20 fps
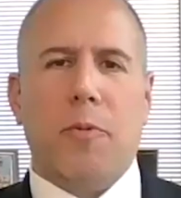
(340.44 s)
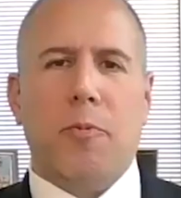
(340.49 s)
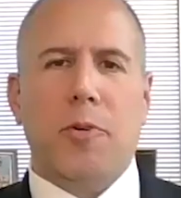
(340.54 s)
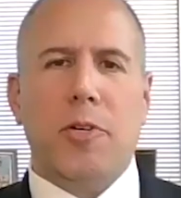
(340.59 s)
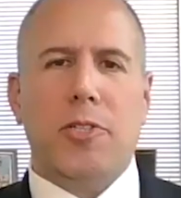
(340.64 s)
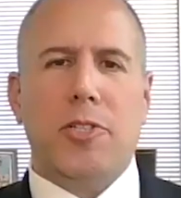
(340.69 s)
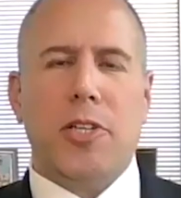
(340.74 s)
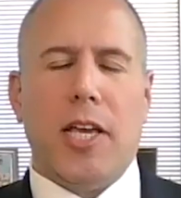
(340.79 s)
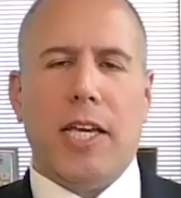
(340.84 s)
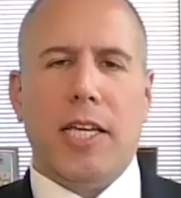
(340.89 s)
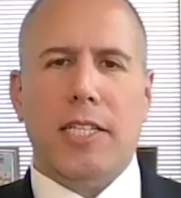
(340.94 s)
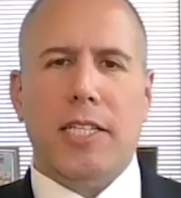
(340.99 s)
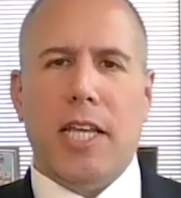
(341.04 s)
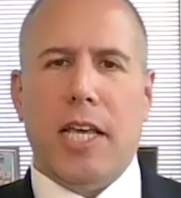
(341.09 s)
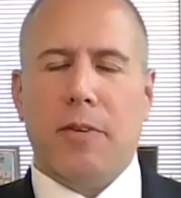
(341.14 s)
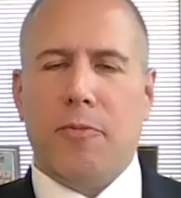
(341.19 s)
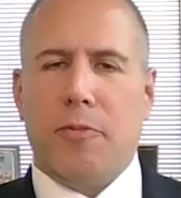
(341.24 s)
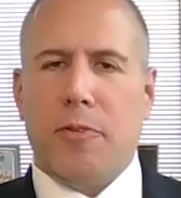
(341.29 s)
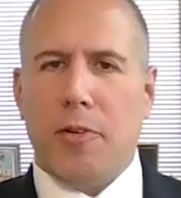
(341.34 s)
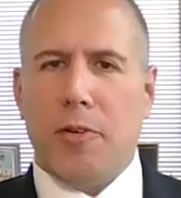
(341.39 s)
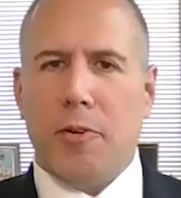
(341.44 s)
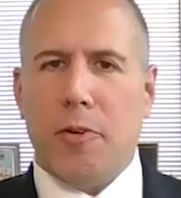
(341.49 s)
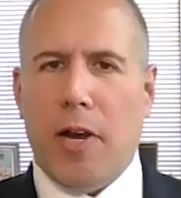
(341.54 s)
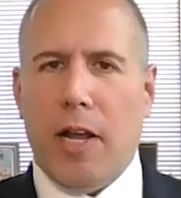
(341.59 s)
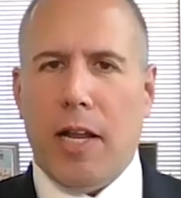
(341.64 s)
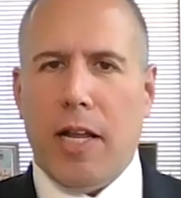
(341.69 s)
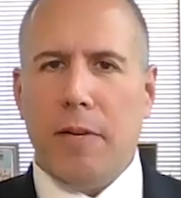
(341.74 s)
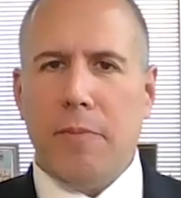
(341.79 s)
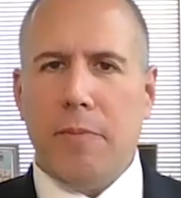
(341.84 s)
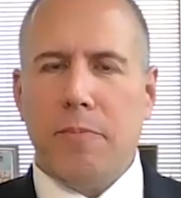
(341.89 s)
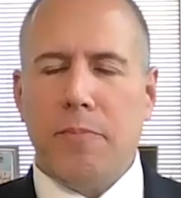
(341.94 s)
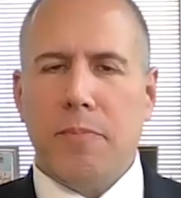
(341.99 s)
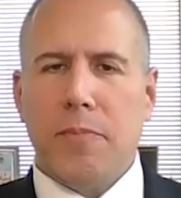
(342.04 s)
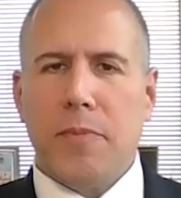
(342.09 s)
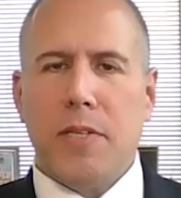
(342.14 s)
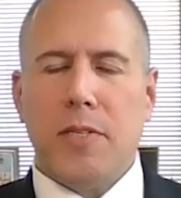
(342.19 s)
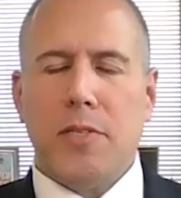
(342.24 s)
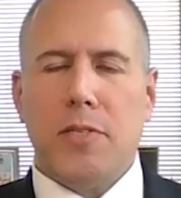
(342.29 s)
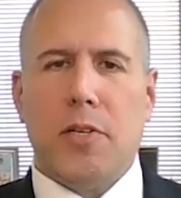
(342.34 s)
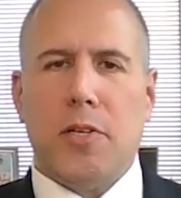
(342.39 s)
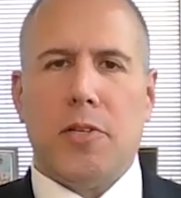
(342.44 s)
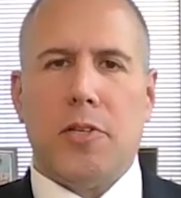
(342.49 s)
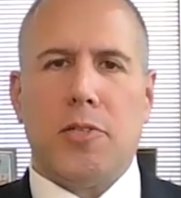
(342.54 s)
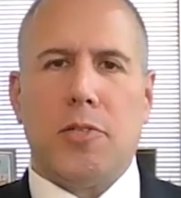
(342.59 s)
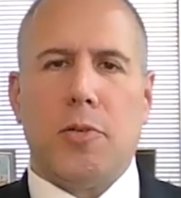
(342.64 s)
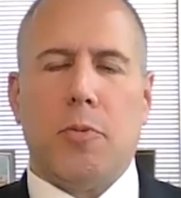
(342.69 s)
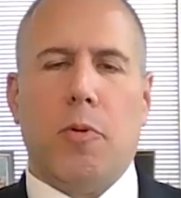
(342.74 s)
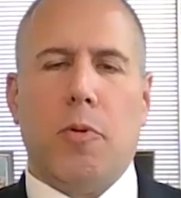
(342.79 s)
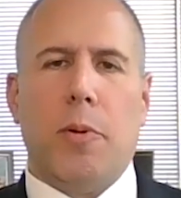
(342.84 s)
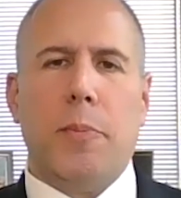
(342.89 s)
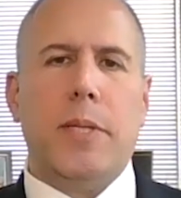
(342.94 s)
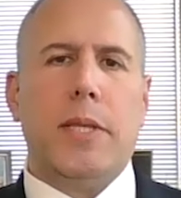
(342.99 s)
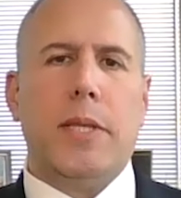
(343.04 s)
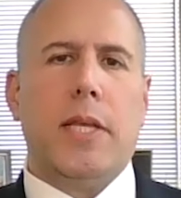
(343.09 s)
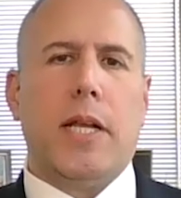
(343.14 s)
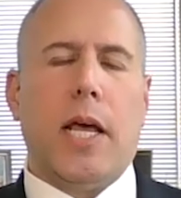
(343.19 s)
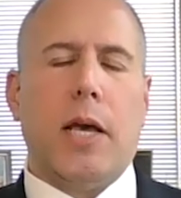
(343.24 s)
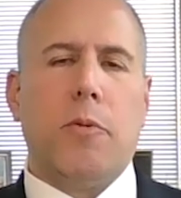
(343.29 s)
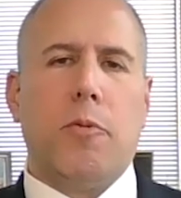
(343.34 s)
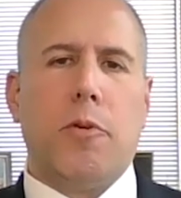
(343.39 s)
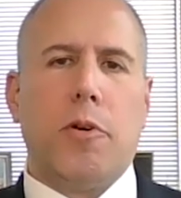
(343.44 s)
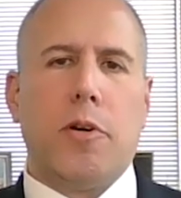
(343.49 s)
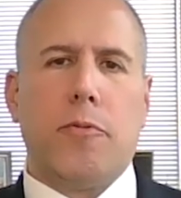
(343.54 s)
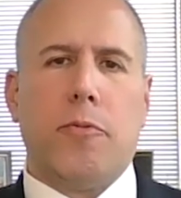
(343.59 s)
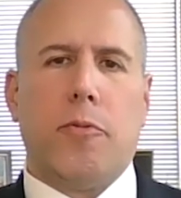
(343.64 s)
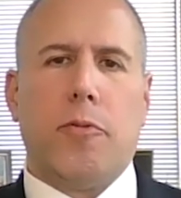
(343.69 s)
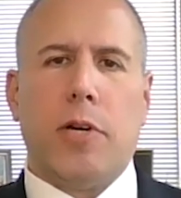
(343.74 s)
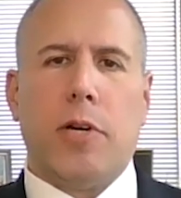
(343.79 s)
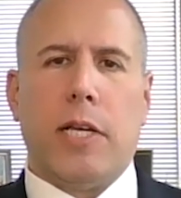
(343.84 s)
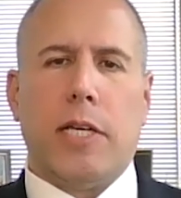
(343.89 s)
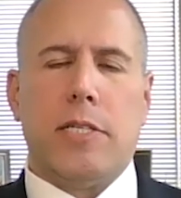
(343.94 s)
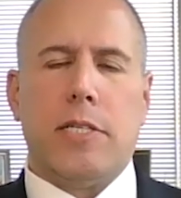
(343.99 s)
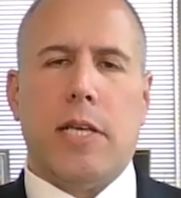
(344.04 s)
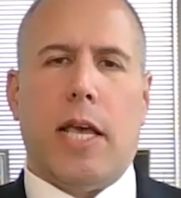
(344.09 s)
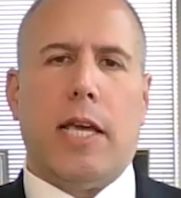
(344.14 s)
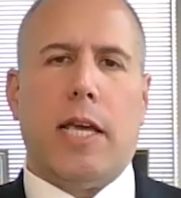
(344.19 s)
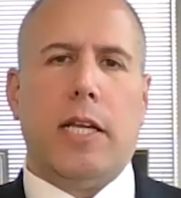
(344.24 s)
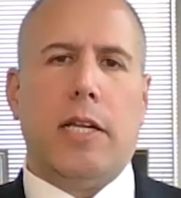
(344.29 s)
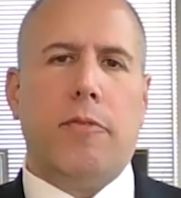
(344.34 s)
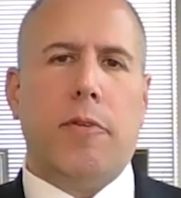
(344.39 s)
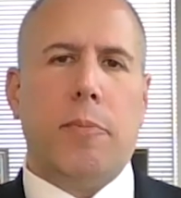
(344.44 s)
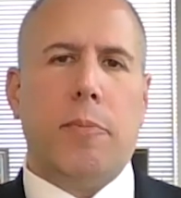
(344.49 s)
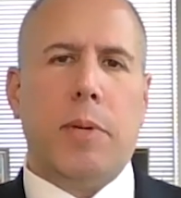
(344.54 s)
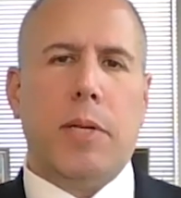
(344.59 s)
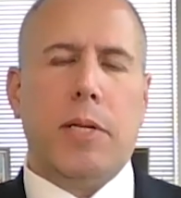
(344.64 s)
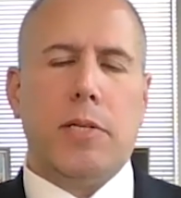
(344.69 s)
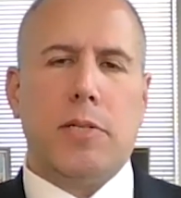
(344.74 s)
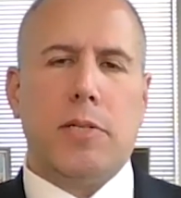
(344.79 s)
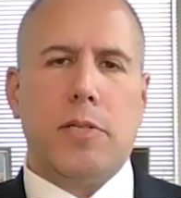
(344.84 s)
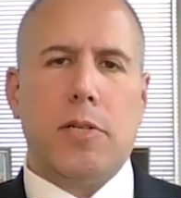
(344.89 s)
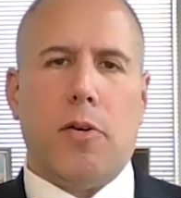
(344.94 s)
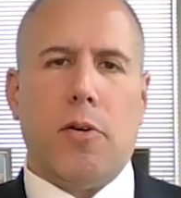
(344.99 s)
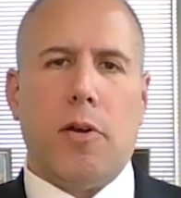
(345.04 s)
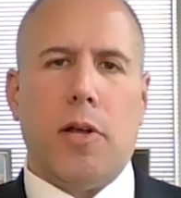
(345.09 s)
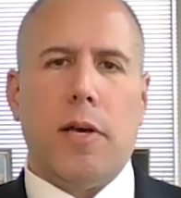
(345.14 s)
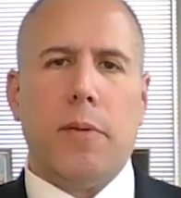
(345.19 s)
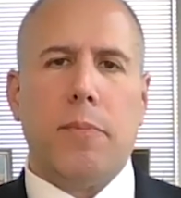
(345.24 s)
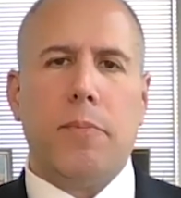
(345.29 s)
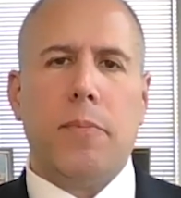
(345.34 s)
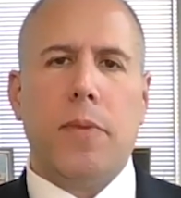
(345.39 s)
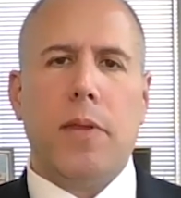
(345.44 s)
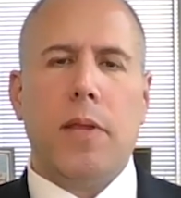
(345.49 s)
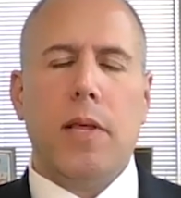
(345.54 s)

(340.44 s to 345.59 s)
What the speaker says: wish I could take full credit. So there's a woman that I work for, an executive in Minnesota.